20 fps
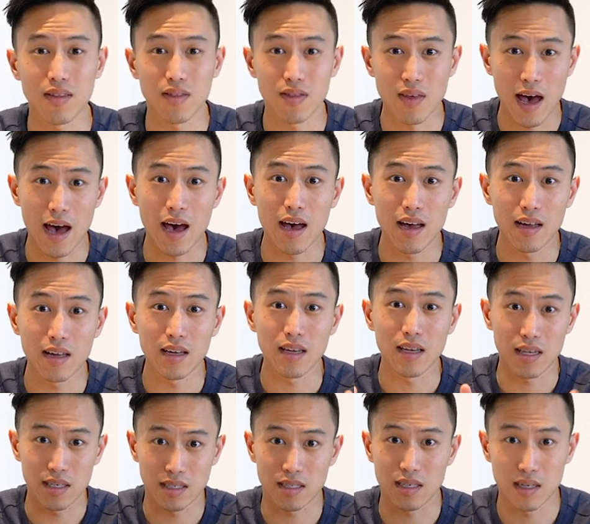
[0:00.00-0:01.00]
that
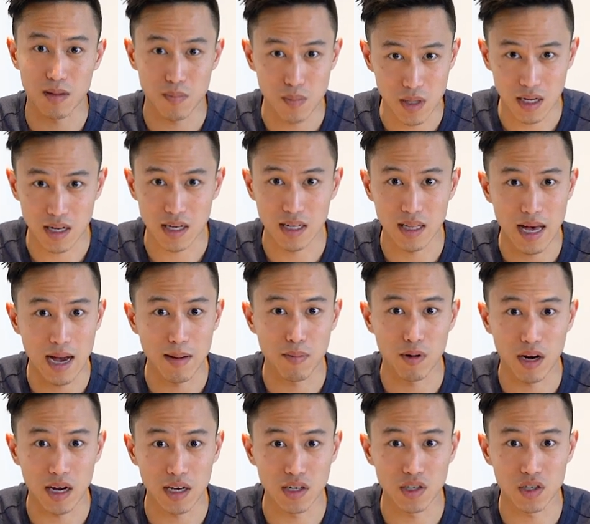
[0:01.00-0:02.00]
is gonna be a
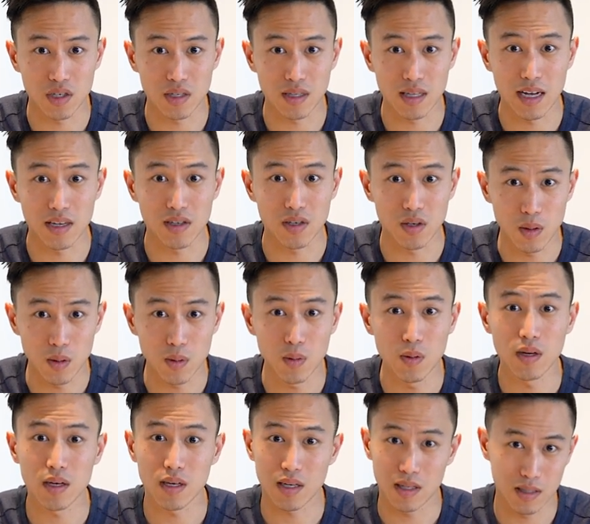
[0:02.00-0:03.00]
collaboration that
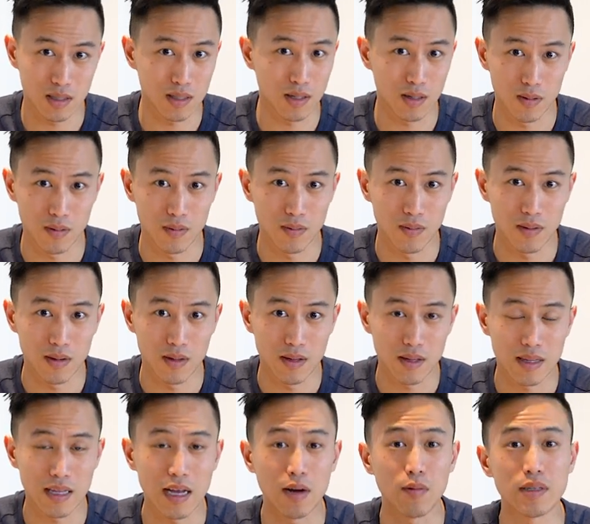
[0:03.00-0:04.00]
you can do.
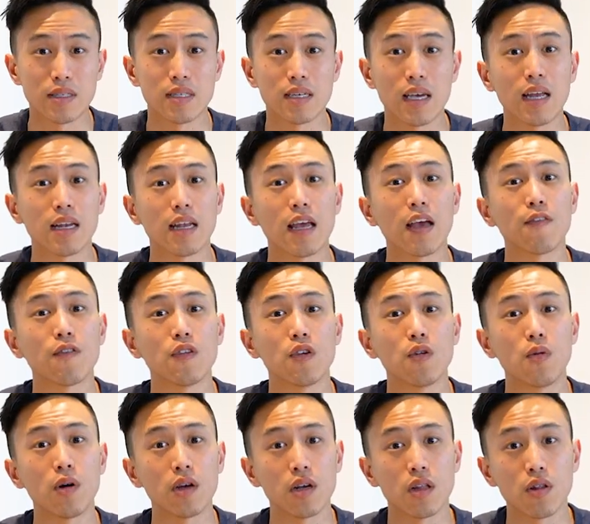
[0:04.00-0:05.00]
Now, once again, if
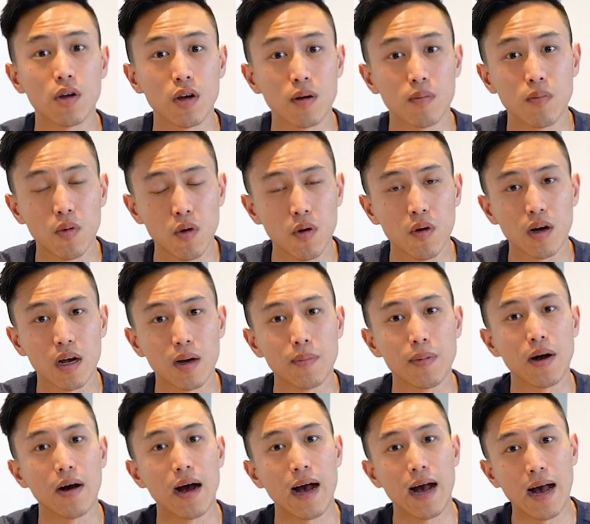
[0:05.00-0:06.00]
you wanna learn more
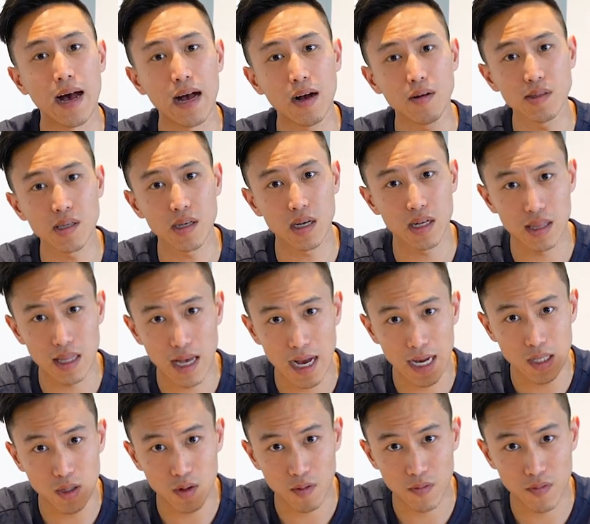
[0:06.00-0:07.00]
about how to
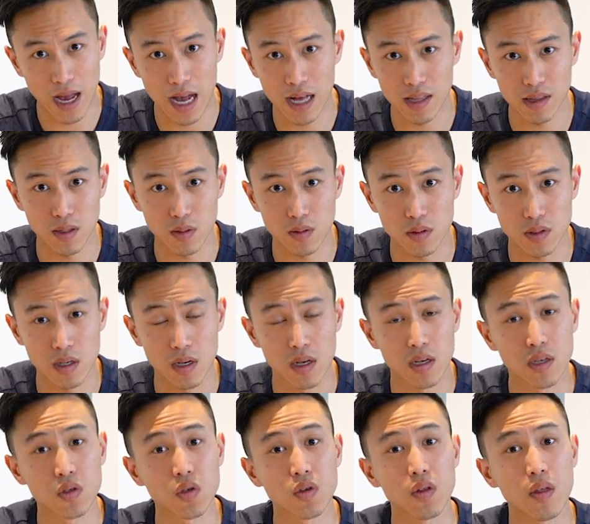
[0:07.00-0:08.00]
align your values,
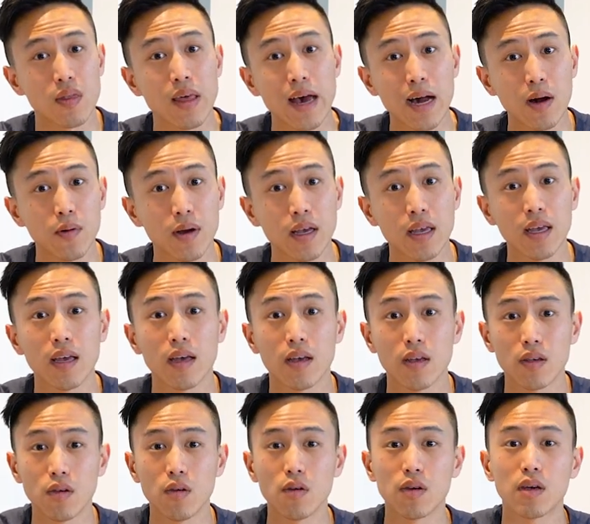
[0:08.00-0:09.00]
so then that way
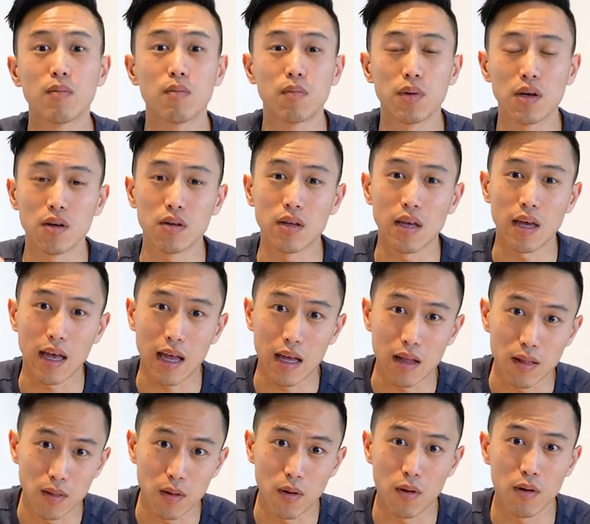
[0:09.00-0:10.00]
you can build a
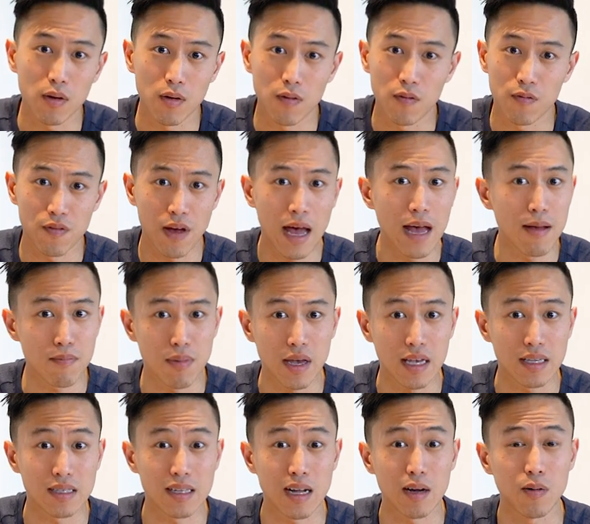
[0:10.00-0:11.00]
loyal fan
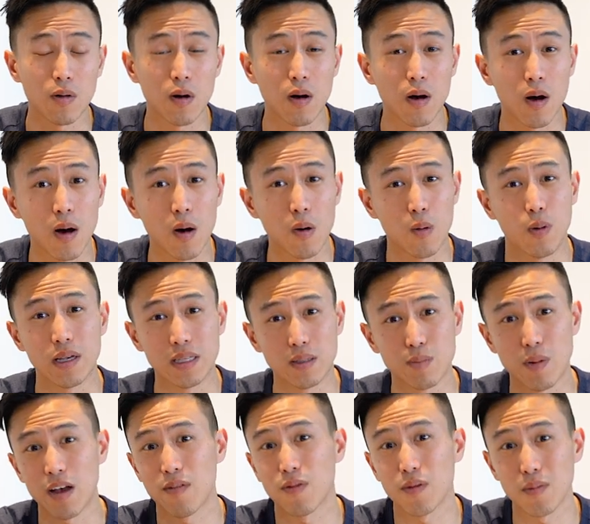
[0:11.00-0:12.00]
base that will always
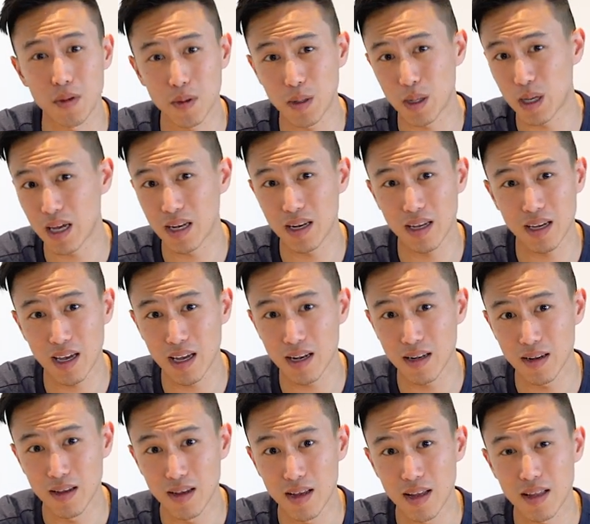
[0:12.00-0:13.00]
buy from you again and
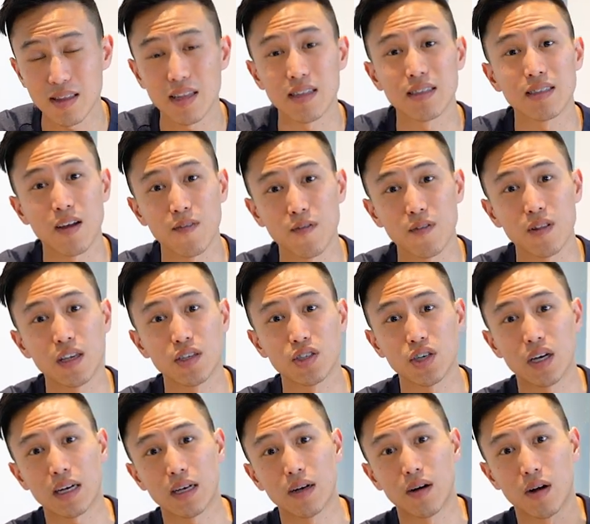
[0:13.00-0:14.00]
again, then definitely
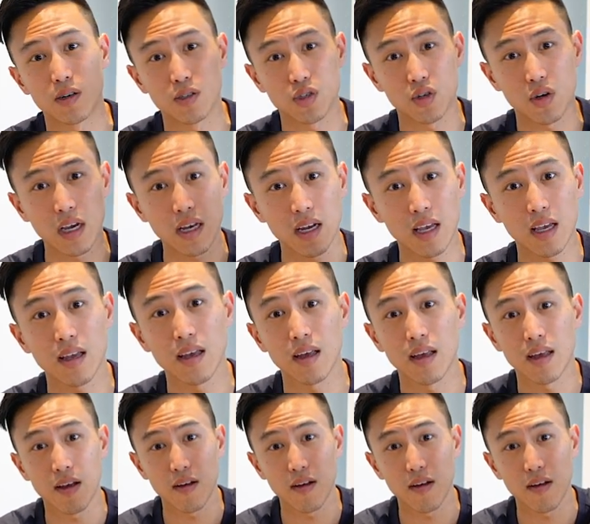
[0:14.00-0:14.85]
check out our training